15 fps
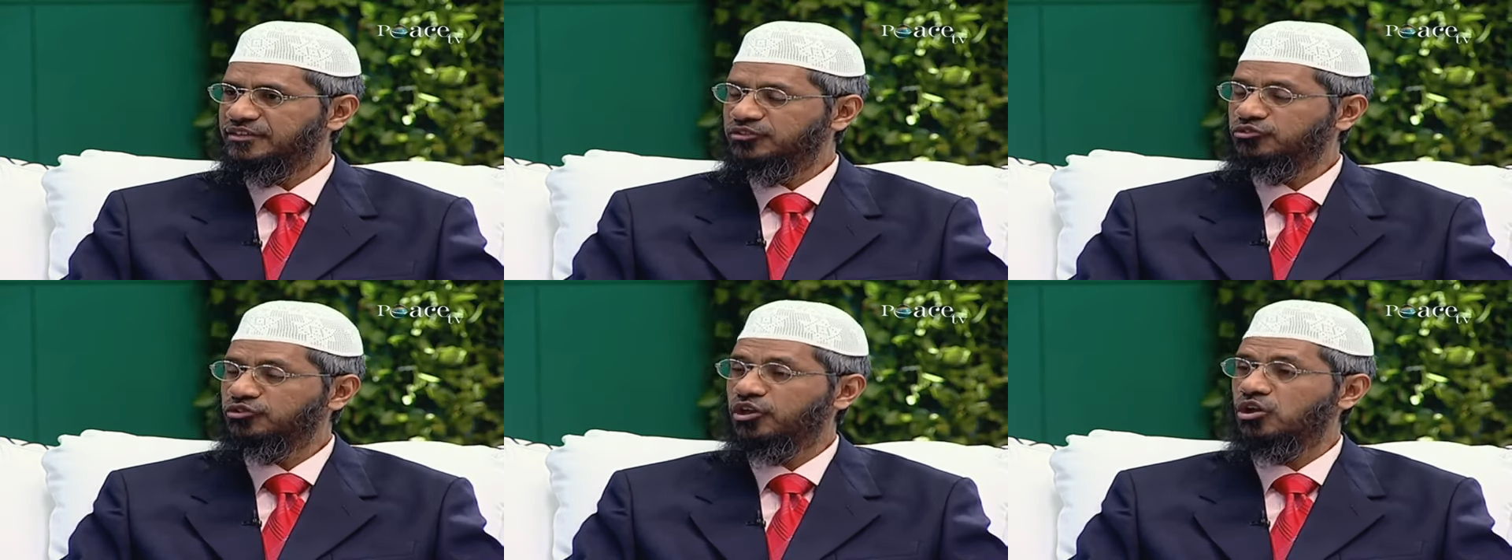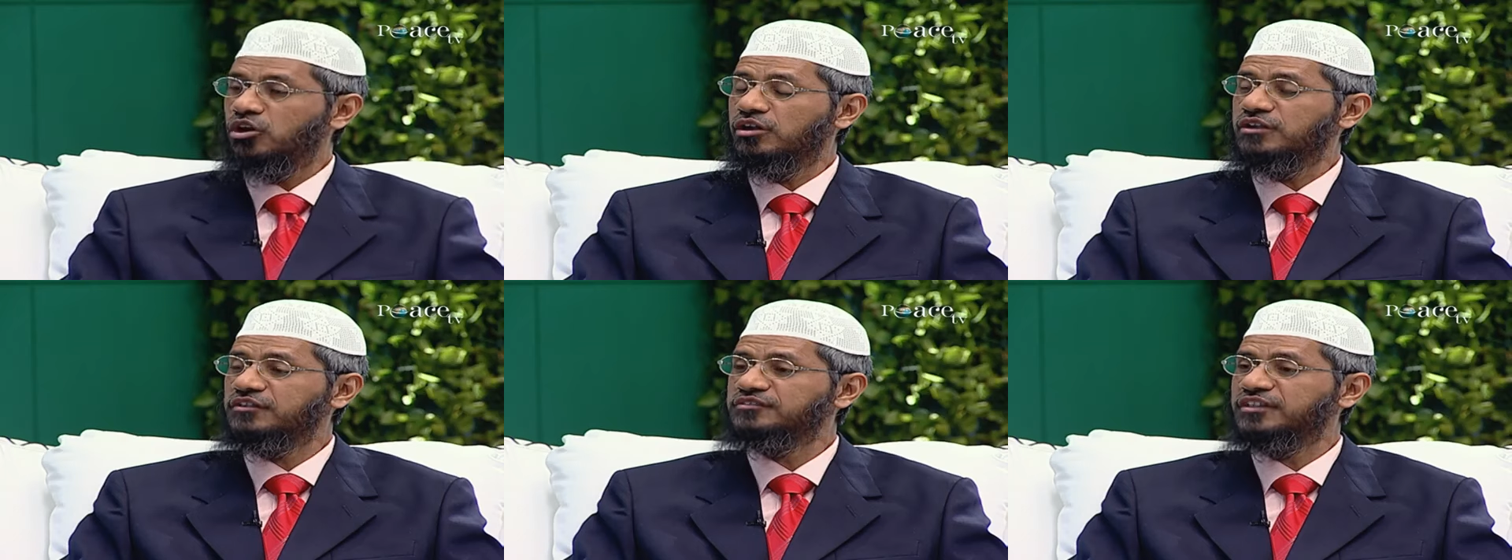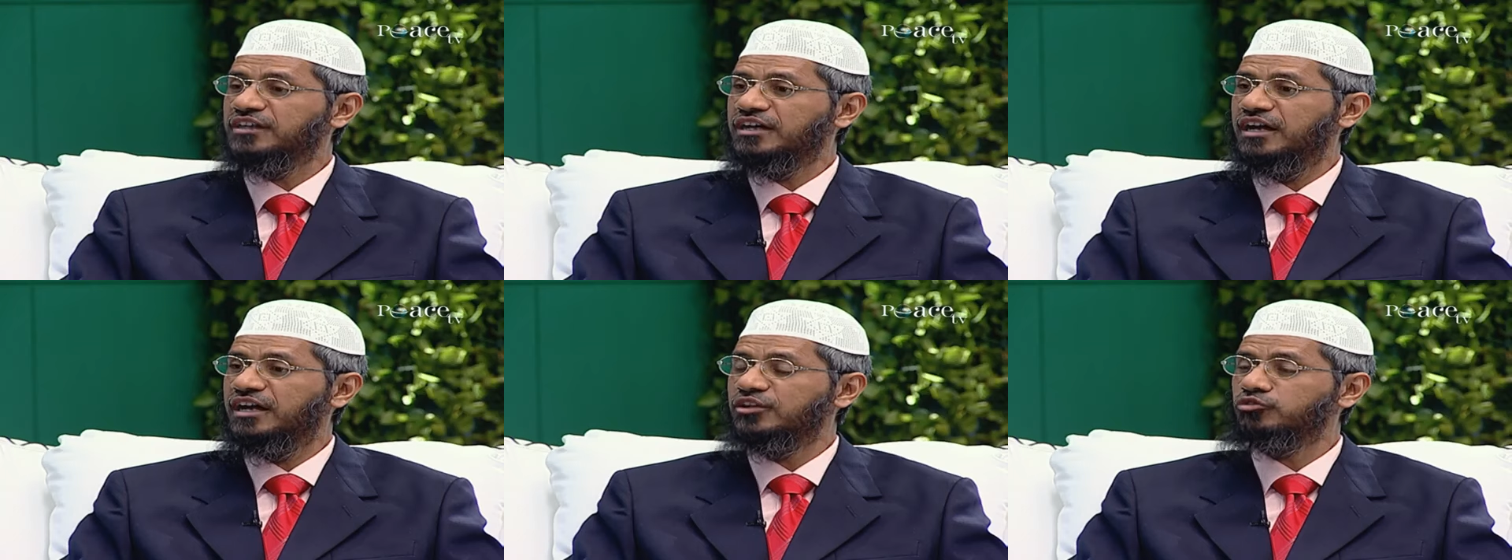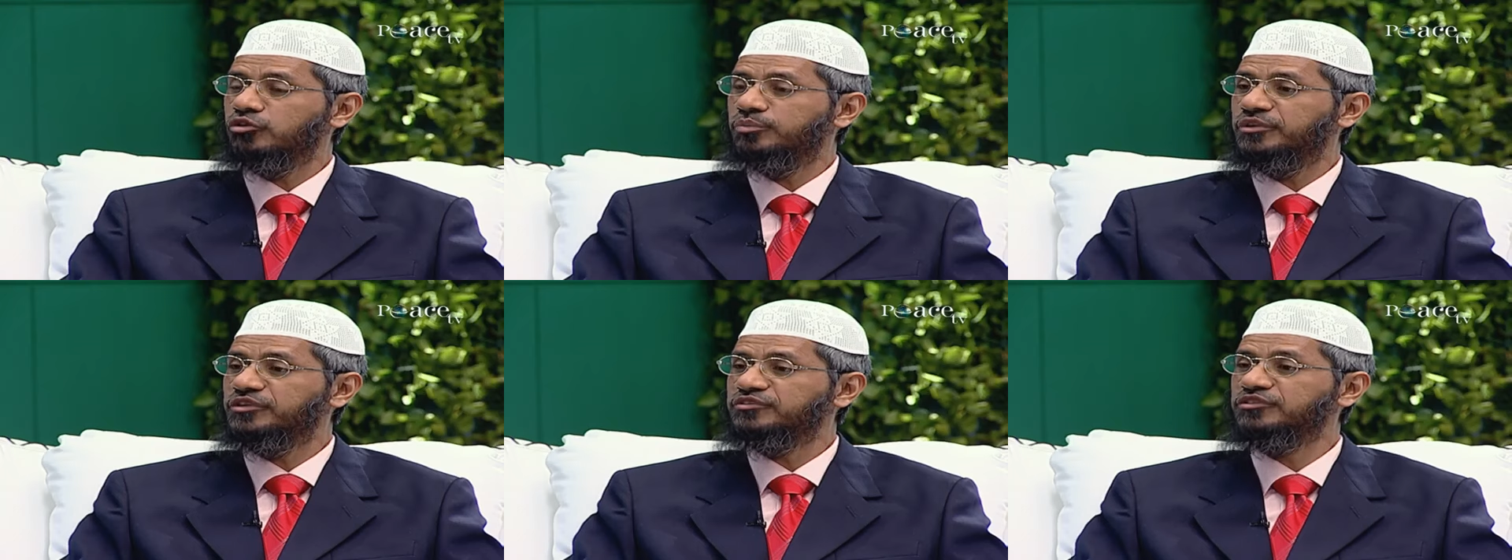you cannot give zakat to a
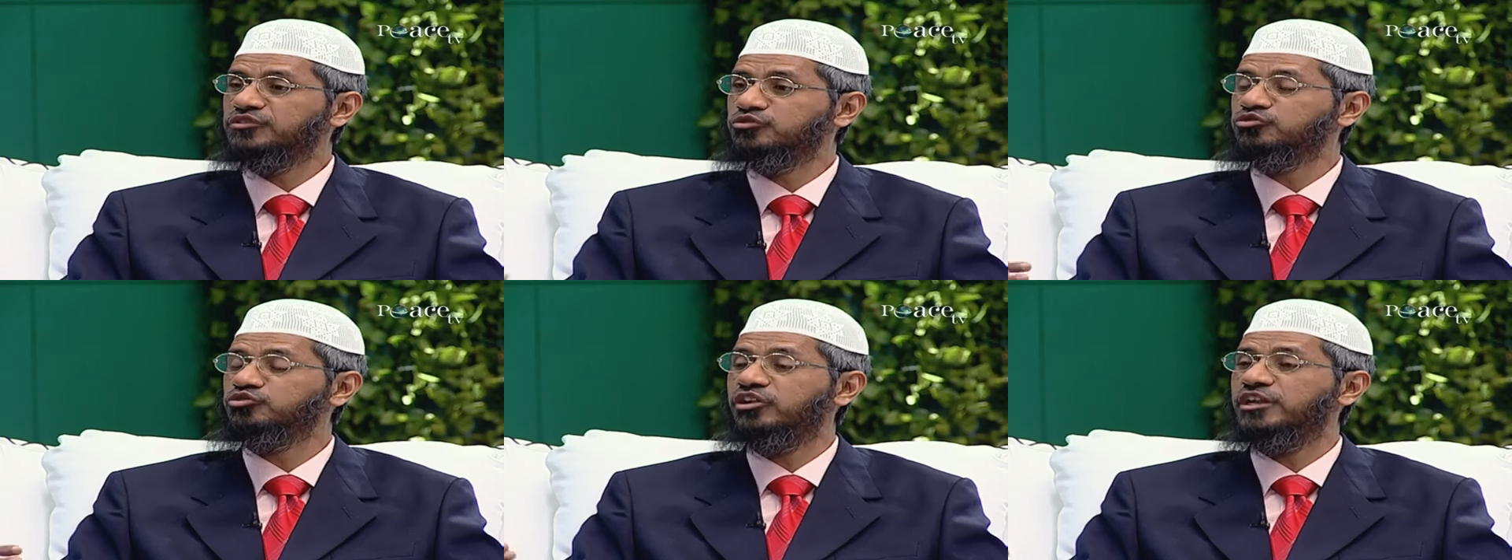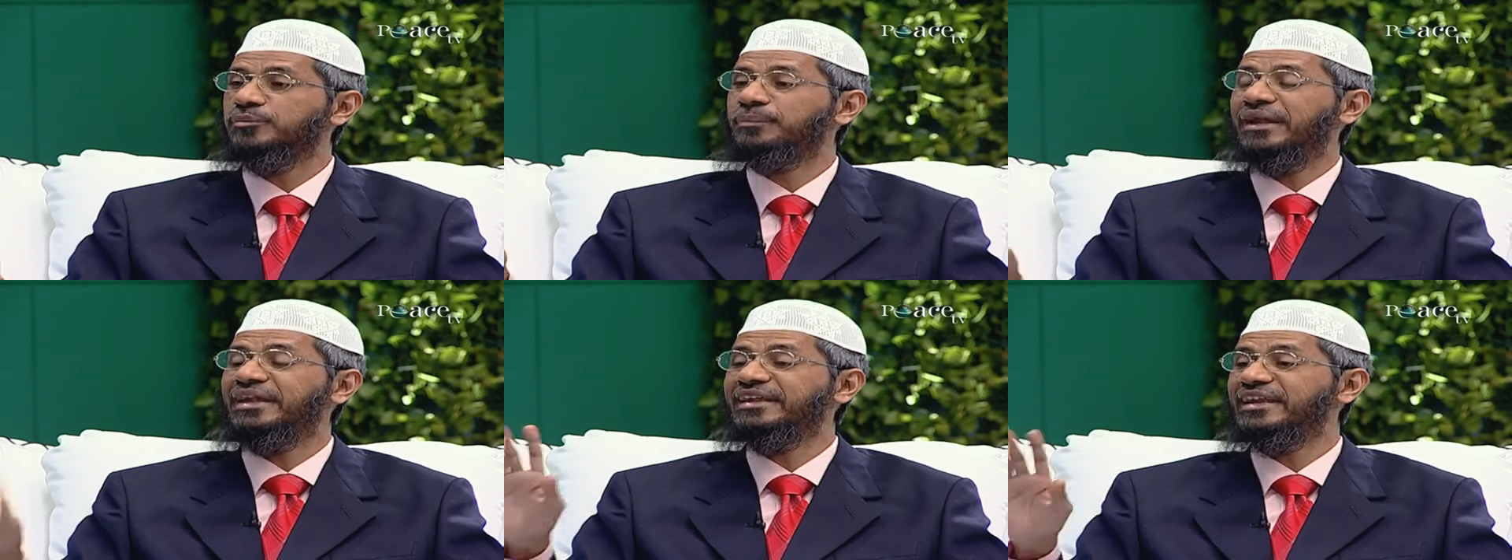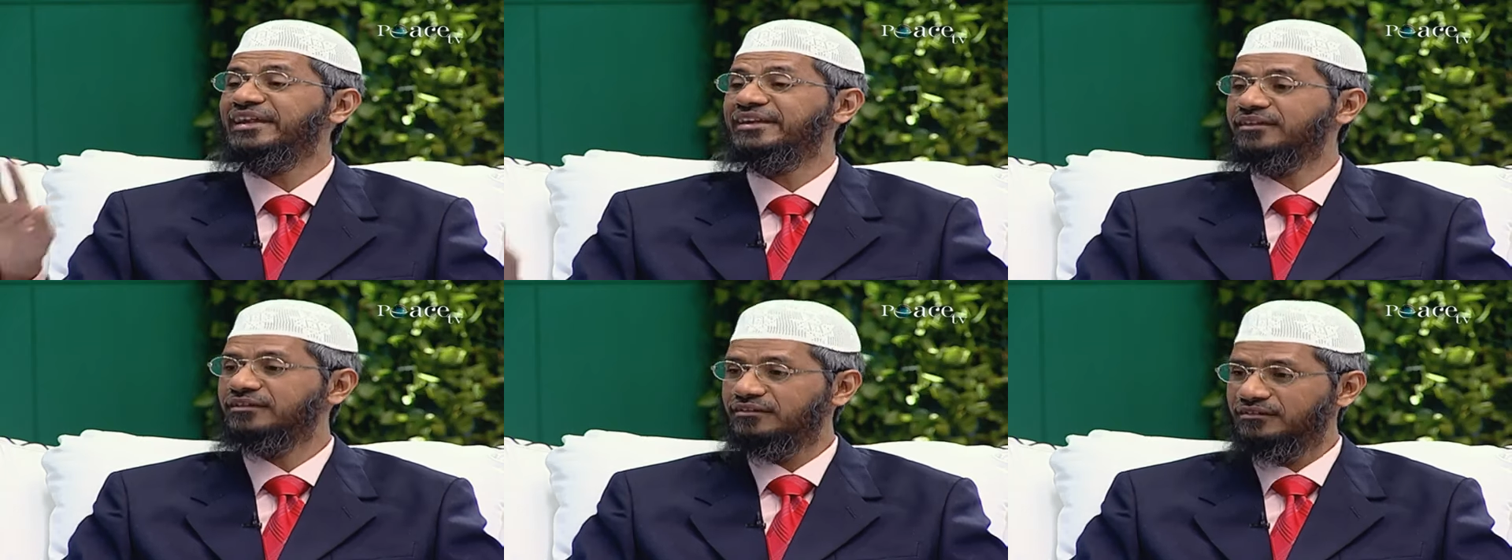person who is a dependent.